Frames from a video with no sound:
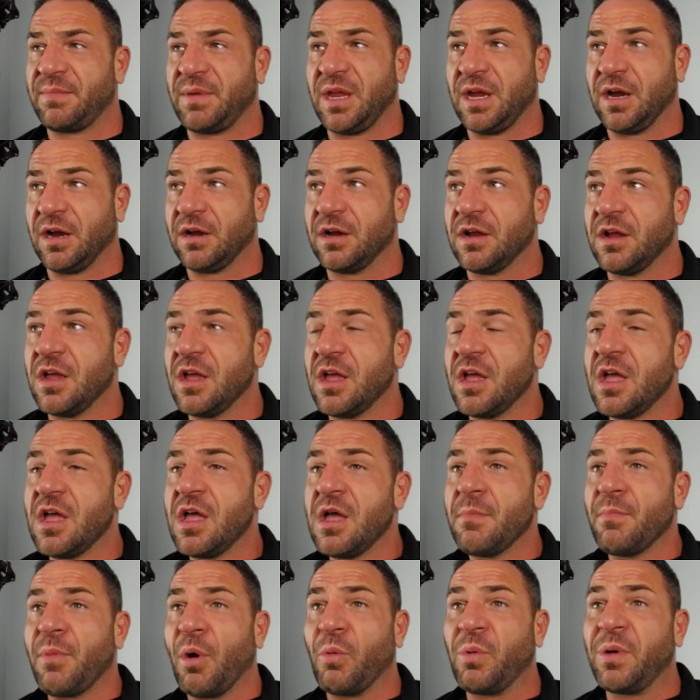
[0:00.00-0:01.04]
here.
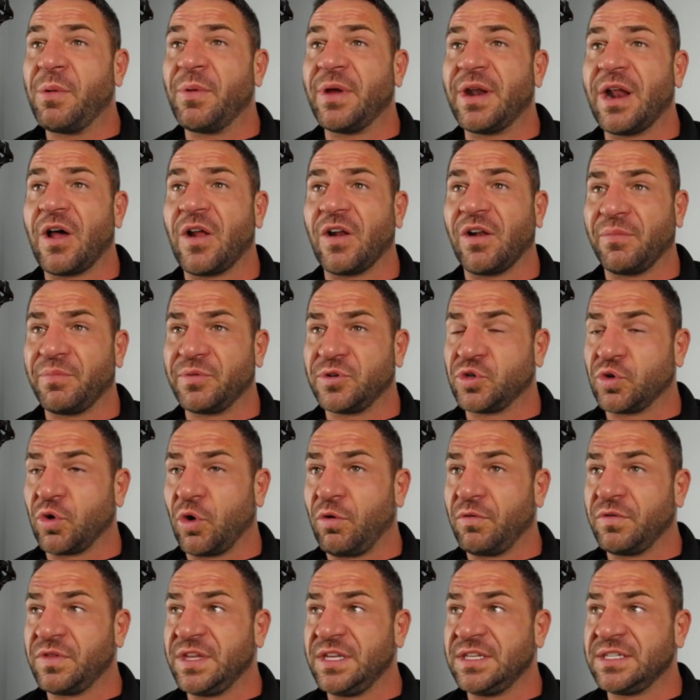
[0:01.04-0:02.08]
But we went out on a
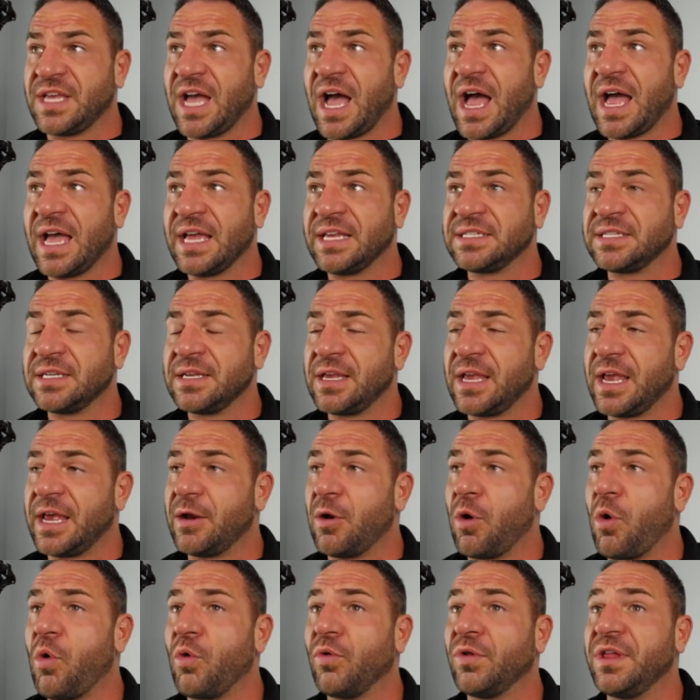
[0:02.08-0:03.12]
patrol with these guys, and
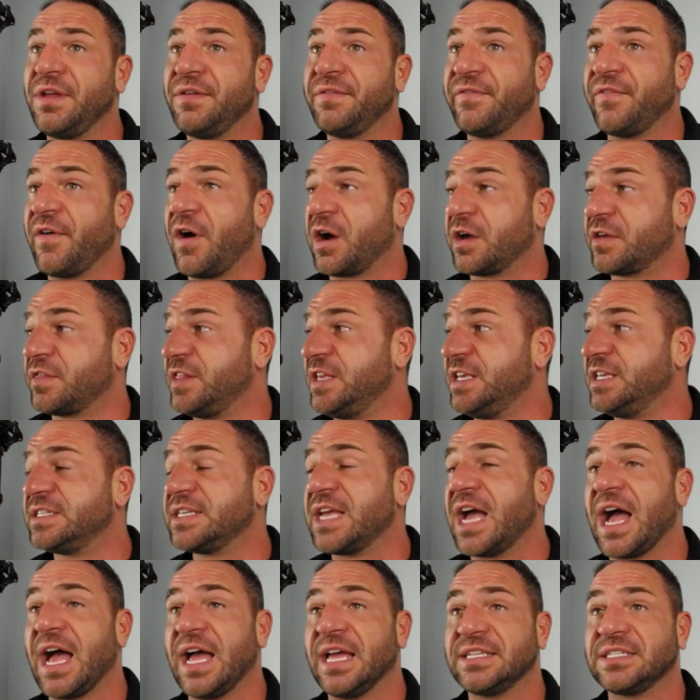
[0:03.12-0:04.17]
holy fuck, these
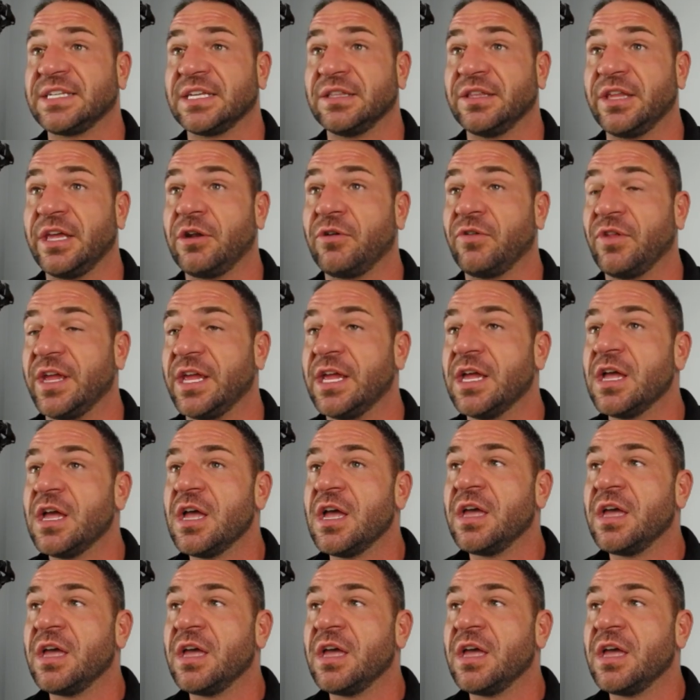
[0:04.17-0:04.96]
guys could literally,